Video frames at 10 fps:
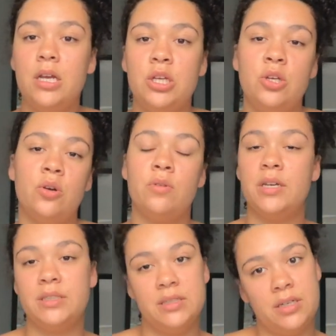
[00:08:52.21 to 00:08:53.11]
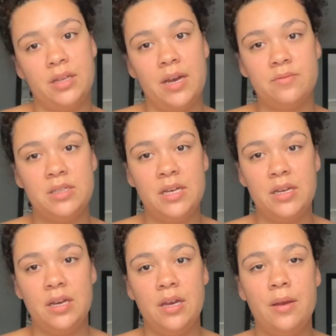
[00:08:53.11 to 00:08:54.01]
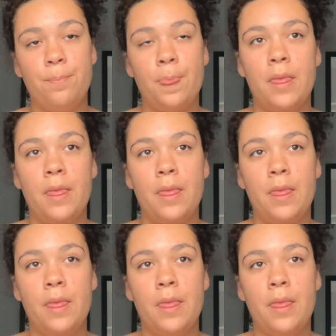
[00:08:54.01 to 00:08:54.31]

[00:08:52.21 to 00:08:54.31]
you don't necessarily have to take it.